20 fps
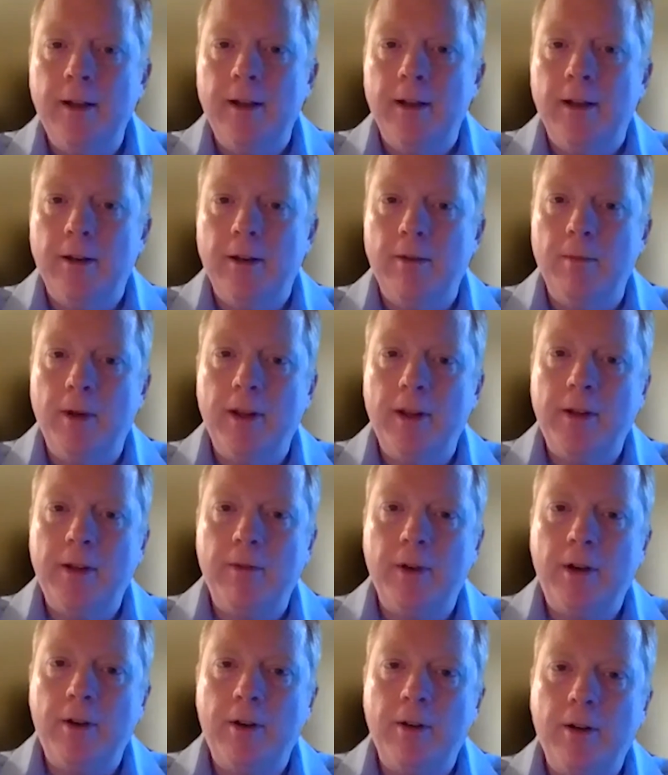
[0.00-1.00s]
on right. a monthly
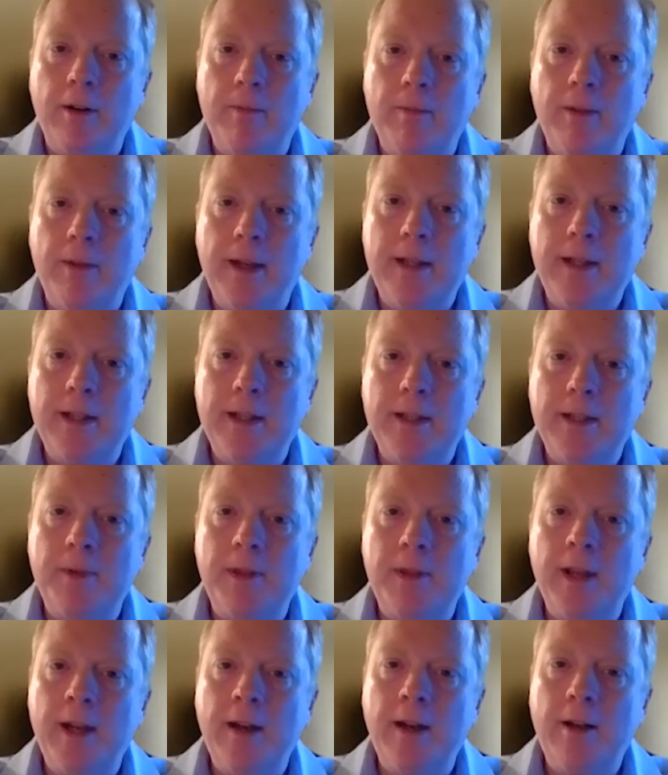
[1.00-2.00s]
recurring basis. But
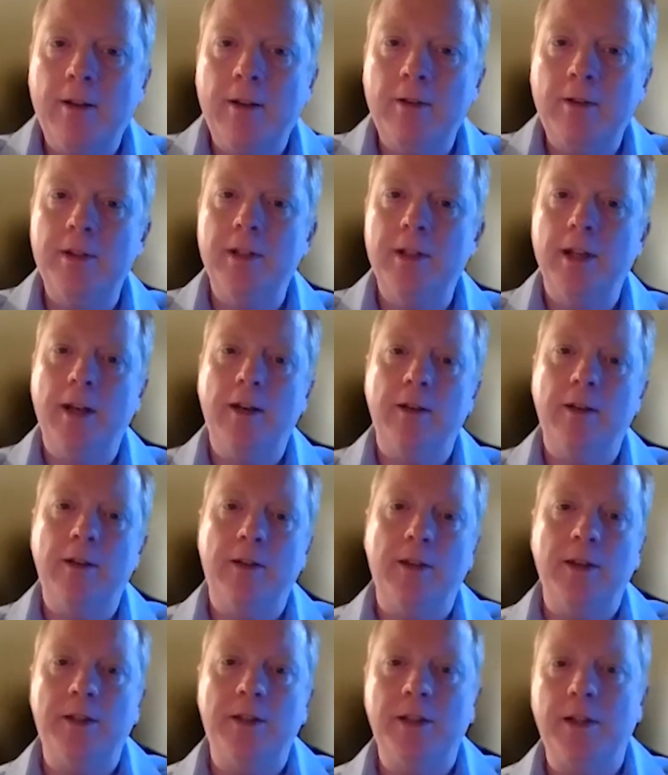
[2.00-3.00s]
that includes not only
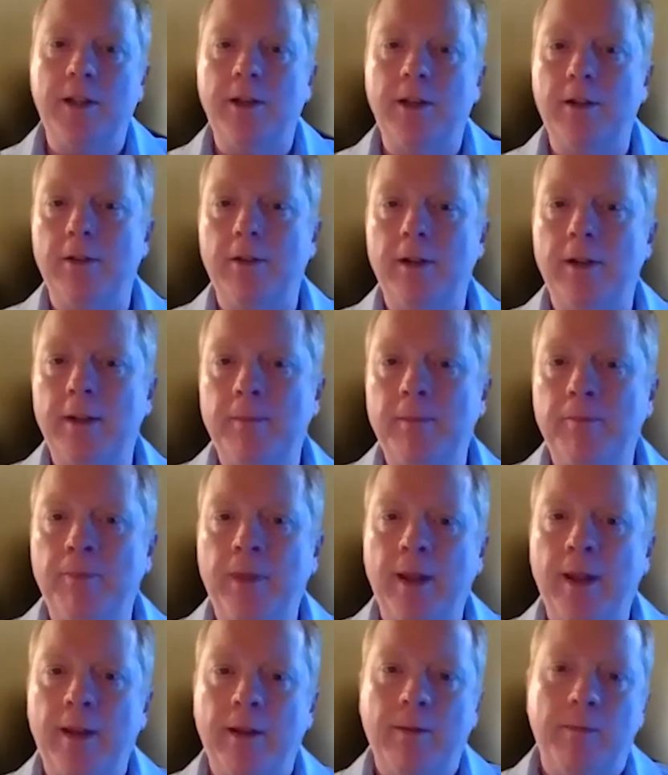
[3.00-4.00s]
the security,
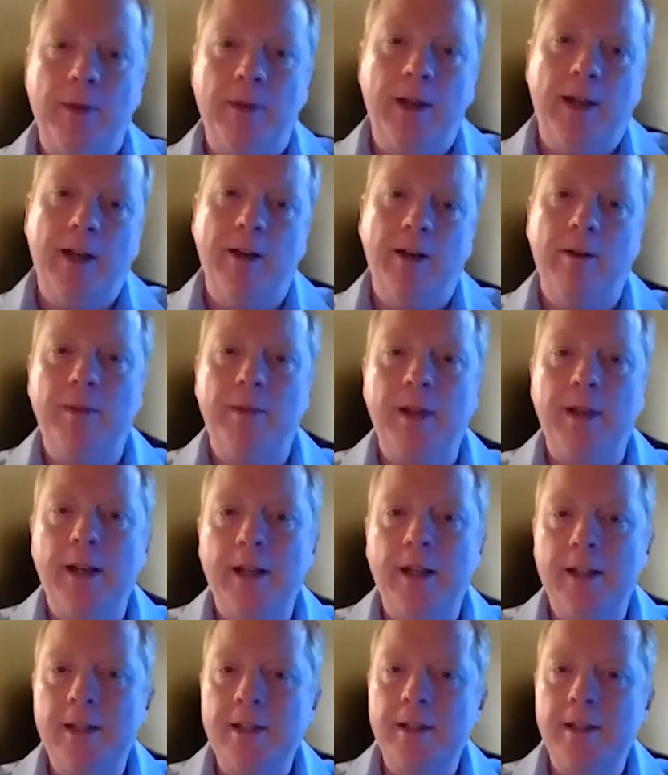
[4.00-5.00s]
but help
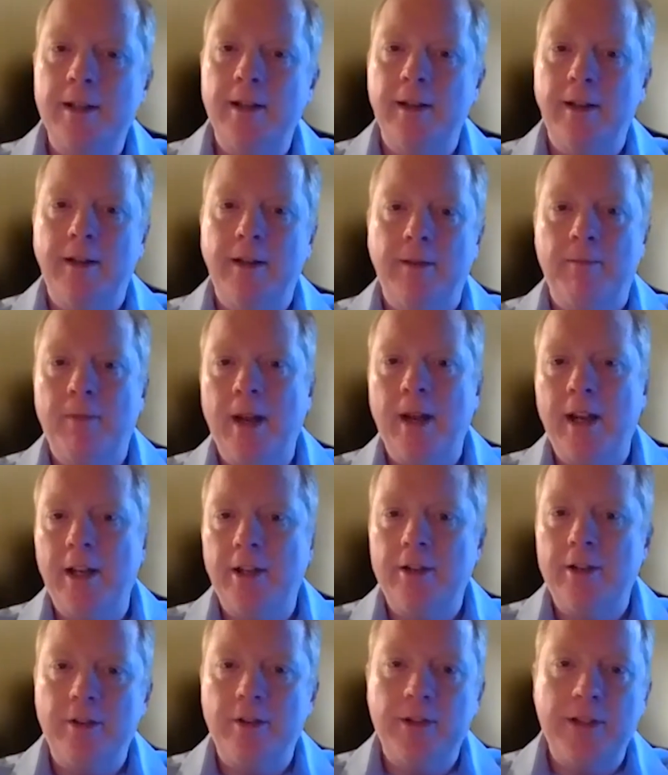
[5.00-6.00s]
desk, making
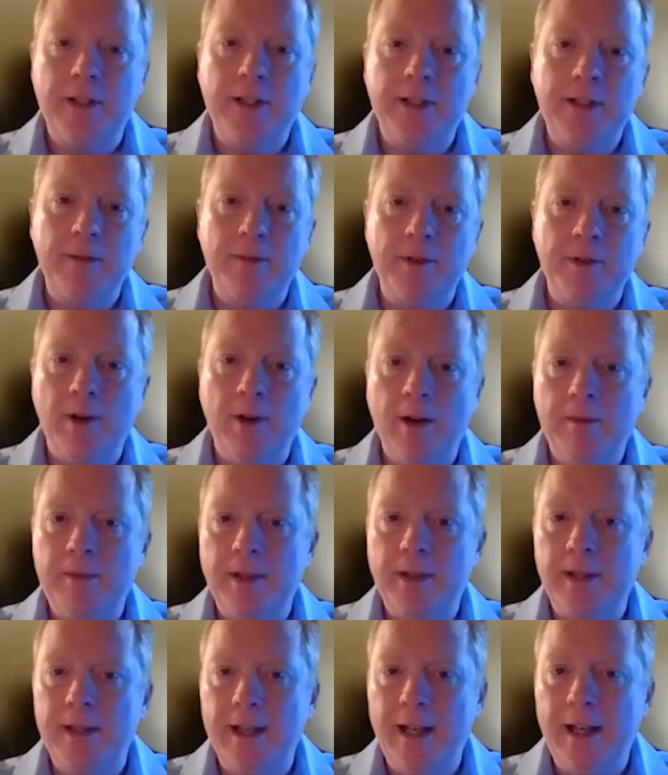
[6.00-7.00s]
sure your systems are up
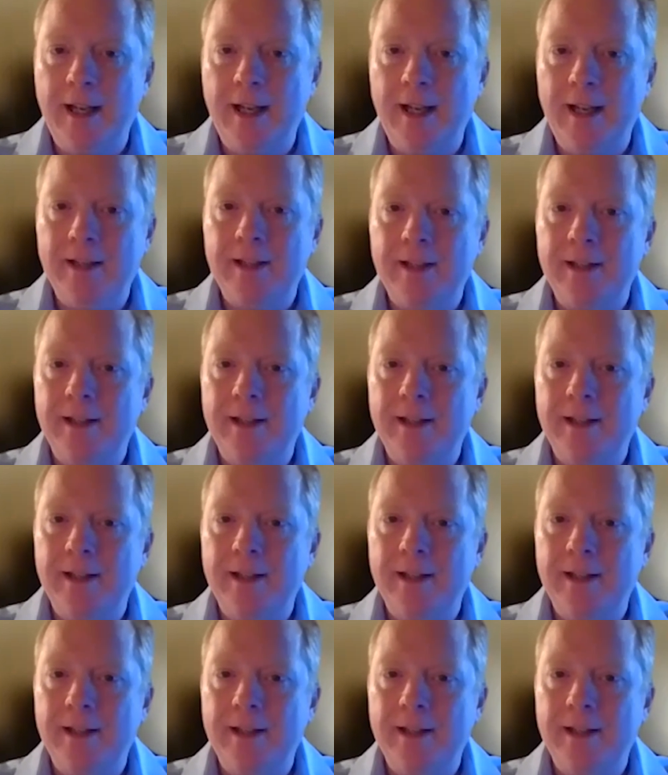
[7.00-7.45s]
to date,